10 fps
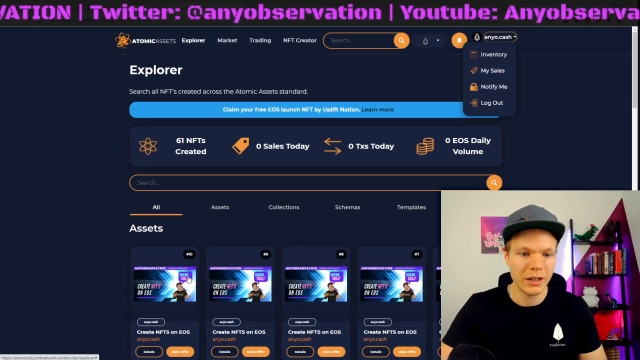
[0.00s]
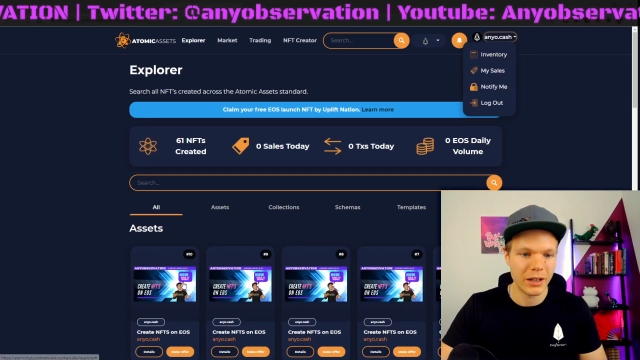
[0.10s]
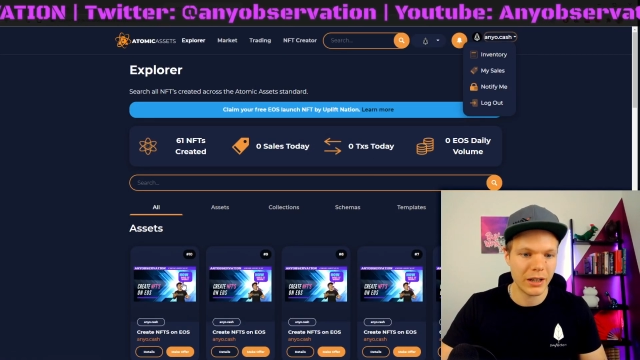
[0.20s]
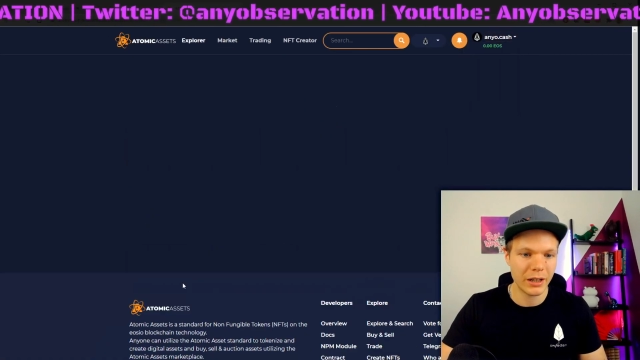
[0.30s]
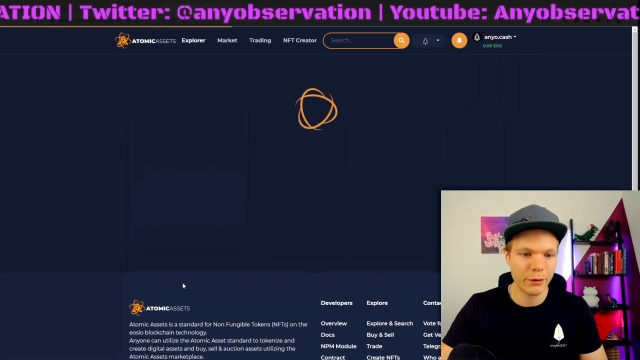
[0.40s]

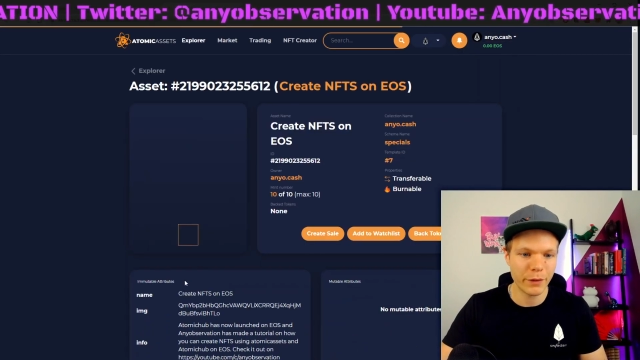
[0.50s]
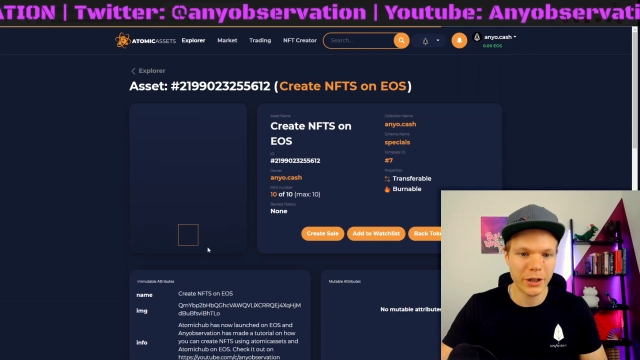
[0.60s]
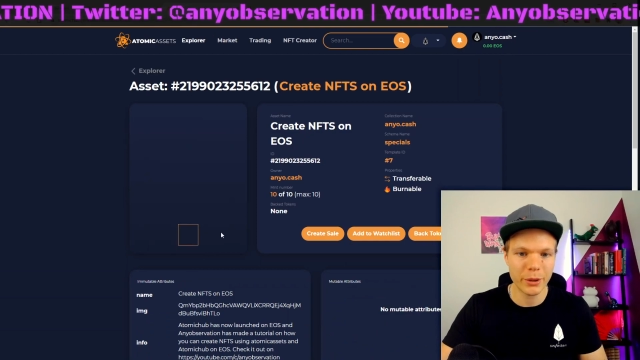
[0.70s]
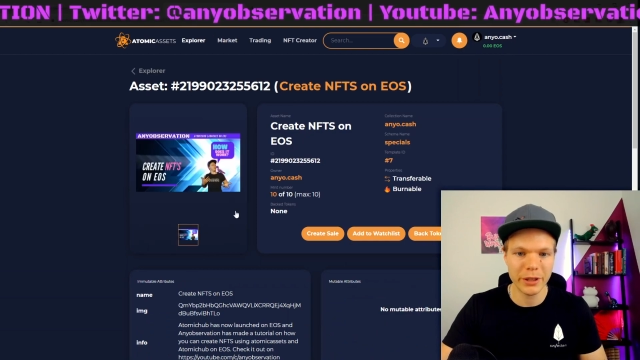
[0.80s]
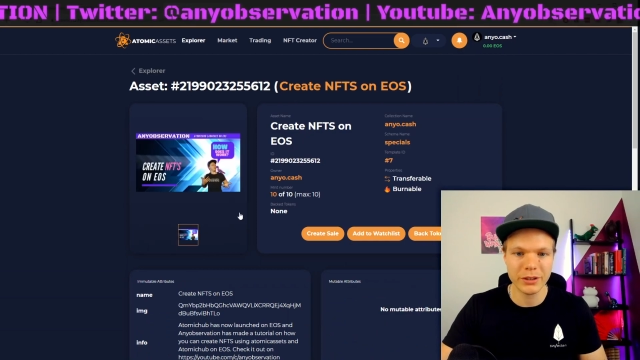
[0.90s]
and if I
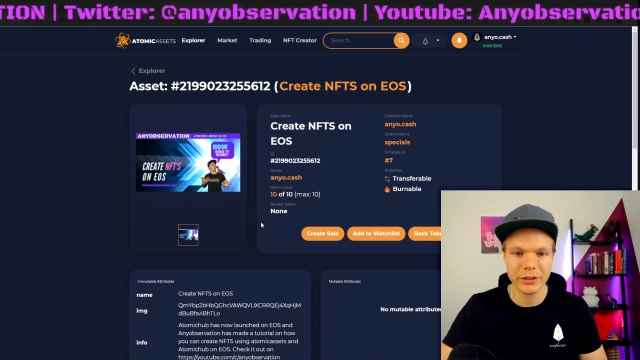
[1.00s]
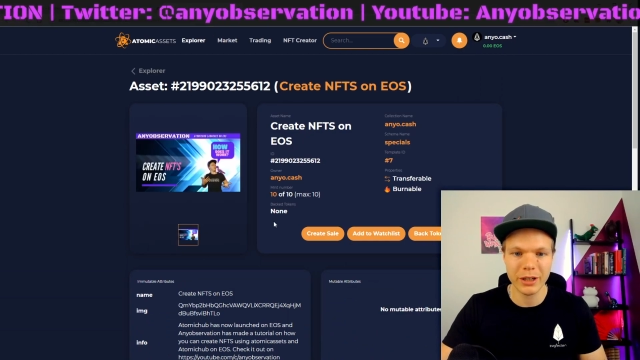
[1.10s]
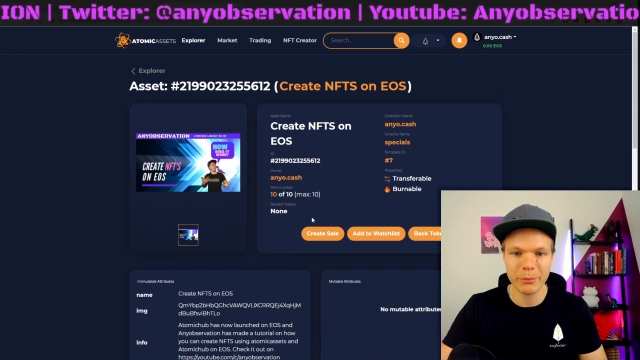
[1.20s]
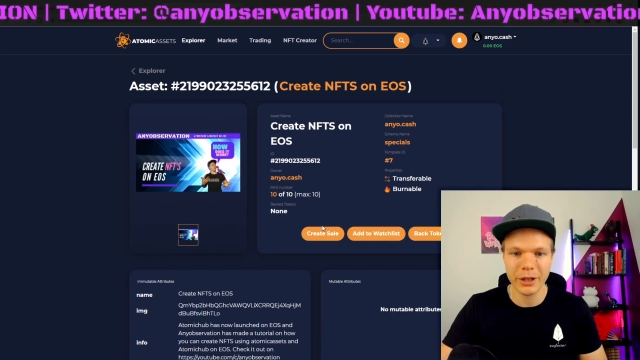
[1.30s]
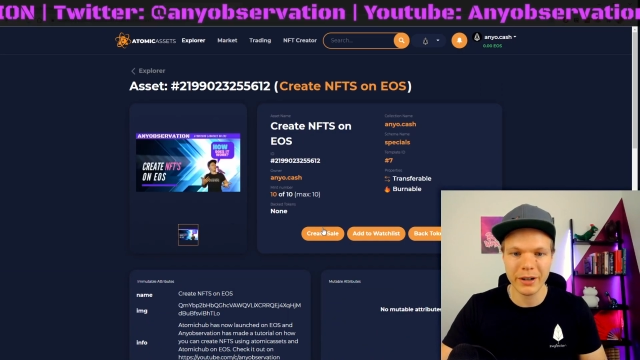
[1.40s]
go into
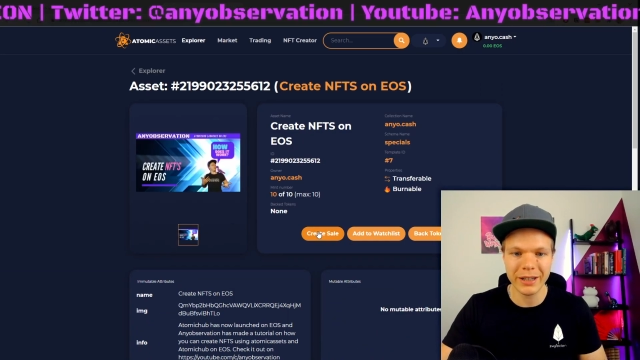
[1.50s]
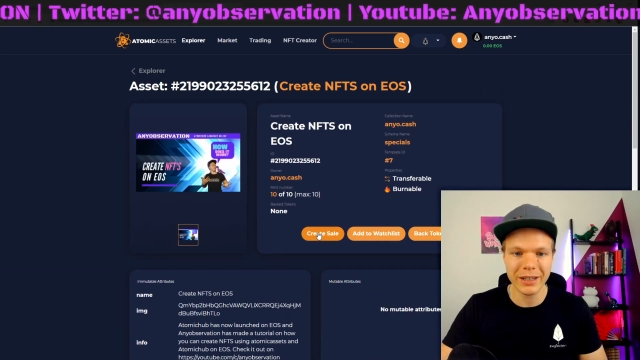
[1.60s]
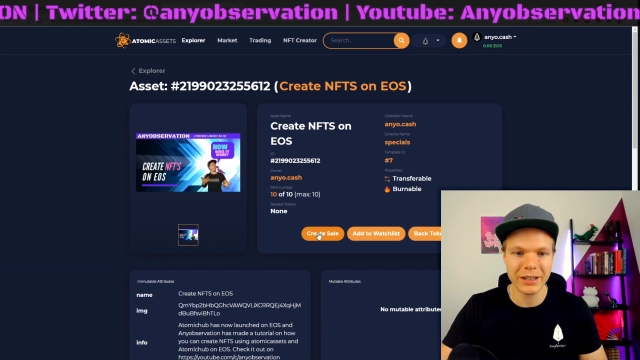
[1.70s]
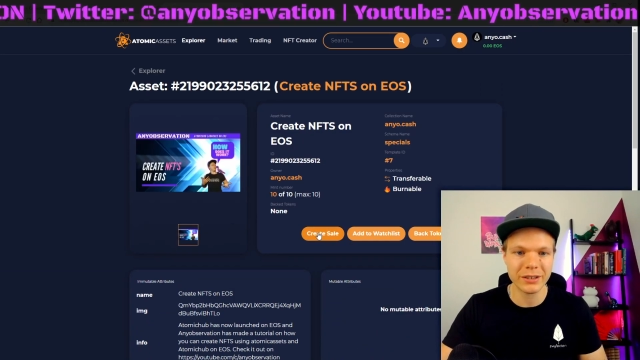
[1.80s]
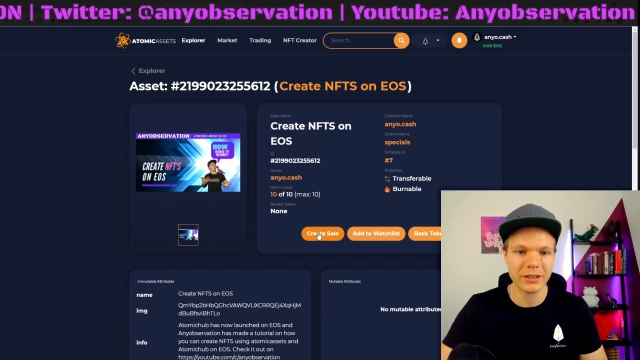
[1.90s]
them here, I
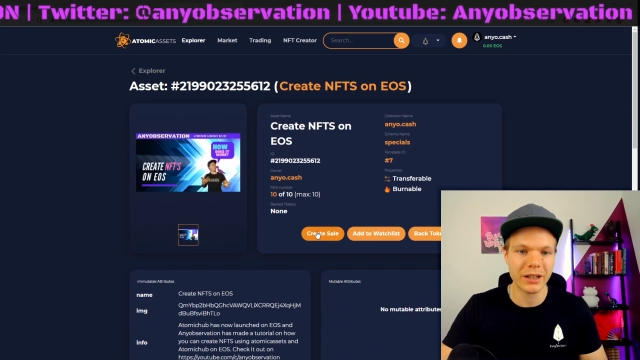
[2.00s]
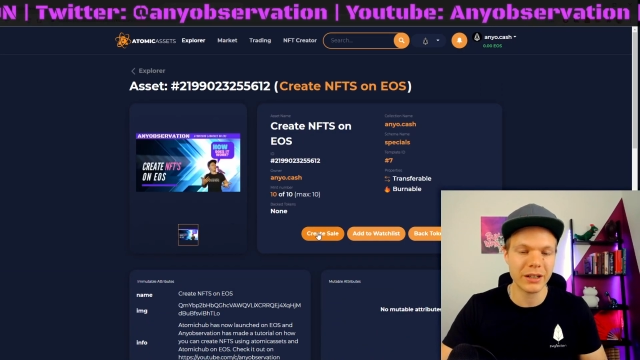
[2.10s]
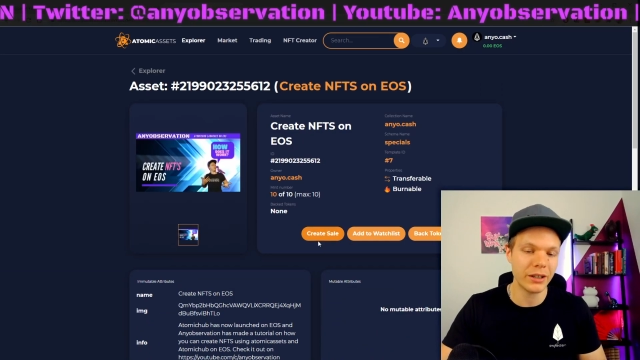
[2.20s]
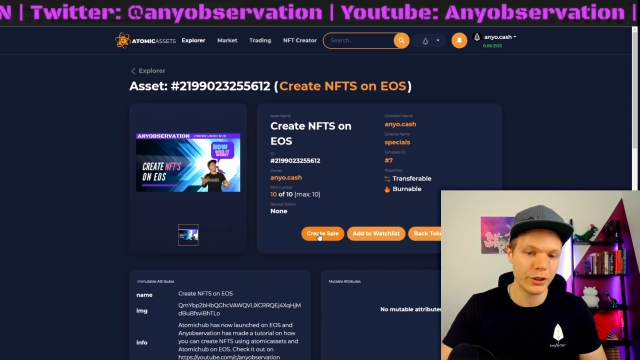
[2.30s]
can I,